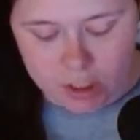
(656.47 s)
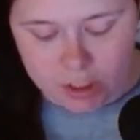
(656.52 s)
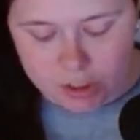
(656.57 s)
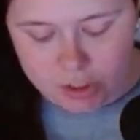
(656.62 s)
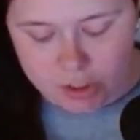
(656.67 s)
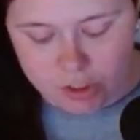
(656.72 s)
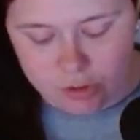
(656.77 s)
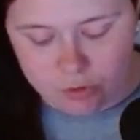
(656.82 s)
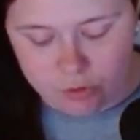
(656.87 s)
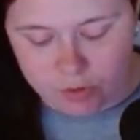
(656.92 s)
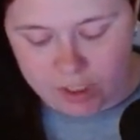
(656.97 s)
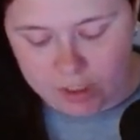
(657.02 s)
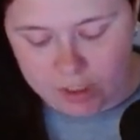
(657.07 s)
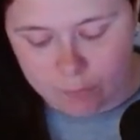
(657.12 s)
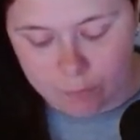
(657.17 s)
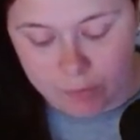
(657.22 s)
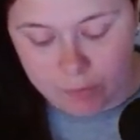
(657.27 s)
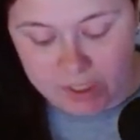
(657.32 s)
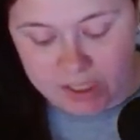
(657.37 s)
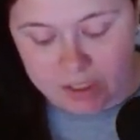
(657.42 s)
to
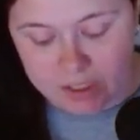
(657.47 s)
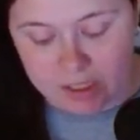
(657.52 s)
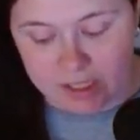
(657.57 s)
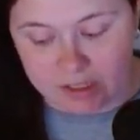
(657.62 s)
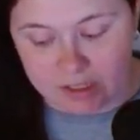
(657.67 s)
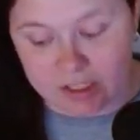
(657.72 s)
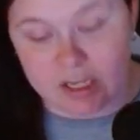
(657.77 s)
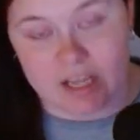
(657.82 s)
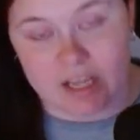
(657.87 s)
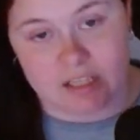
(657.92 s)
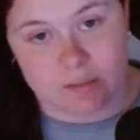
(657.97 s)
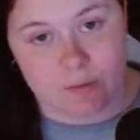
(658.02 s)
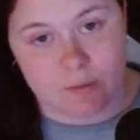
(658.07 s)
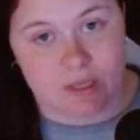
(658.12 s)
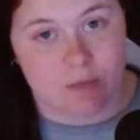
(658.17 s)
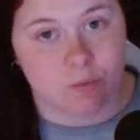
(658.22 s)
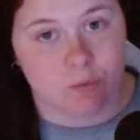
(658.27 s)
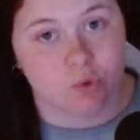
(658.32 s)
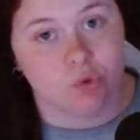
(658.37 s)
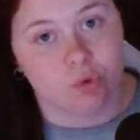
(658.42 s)
be like the next
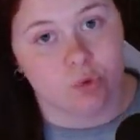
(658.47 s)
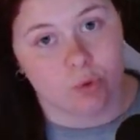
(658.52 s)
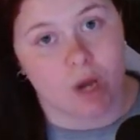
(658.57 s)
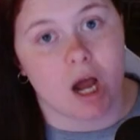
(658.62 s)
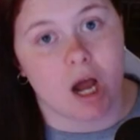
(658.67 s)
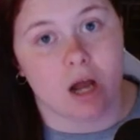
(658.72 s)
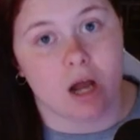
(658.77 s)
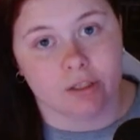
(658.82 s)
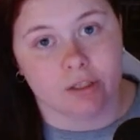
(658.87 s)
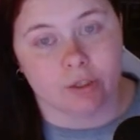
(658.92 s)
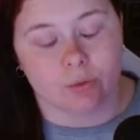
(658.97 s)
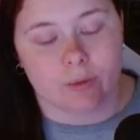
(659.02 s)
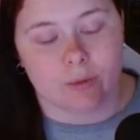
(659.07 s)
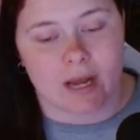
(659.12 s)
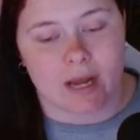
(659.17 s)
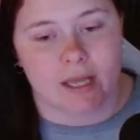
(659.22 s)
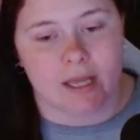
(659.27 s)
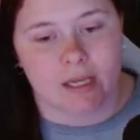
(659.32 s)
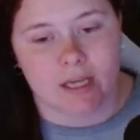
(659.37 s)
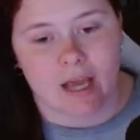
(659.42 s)
people who got on the
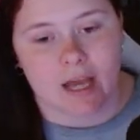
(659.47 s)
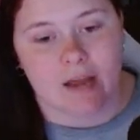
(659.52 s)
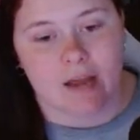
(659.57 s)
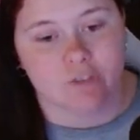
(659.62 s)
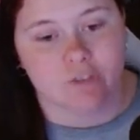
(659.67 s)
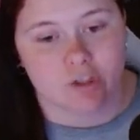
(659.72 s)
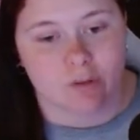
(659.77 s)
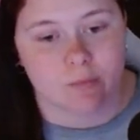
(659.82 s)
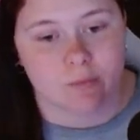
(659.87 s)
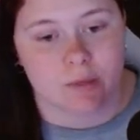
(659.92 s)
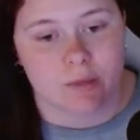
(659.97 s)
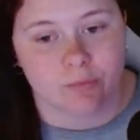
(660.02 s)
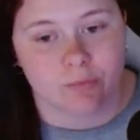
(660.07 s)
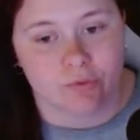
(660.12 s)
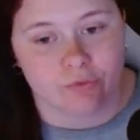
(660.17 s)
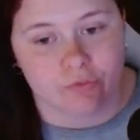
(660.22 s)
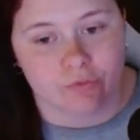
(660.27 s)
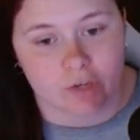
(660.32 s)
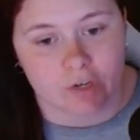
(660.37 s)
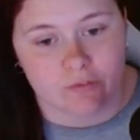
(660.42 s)
ride after the people
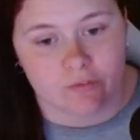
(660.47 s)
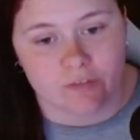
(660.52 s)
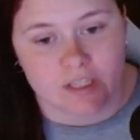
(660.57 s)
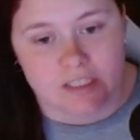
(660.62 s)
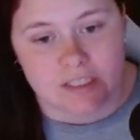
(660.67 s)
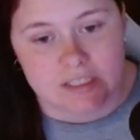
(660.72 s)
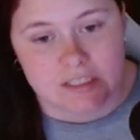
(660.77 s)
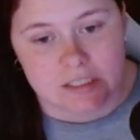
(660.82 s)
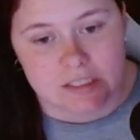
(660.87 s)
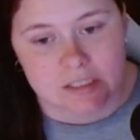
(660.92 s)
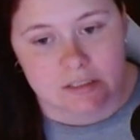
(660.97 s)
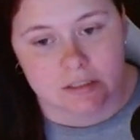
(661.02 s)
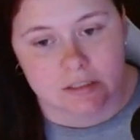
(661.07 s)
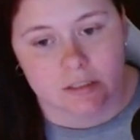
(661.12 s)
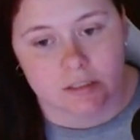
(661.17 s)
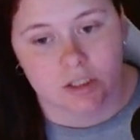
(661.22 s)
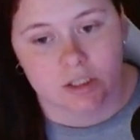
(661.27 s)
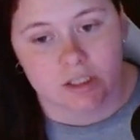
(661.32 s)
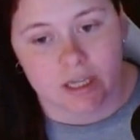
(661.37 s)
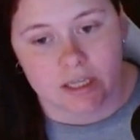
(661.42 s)
in front of us
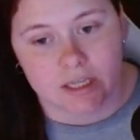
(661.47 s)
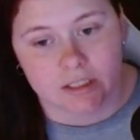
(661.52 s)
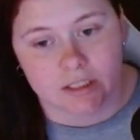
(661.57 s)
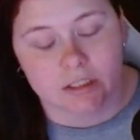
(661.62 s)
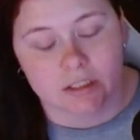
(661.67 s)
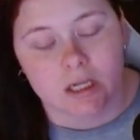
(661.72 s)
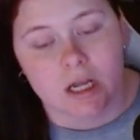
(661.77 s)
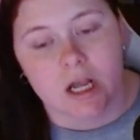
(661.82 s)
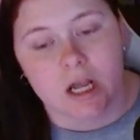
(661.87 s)
are done.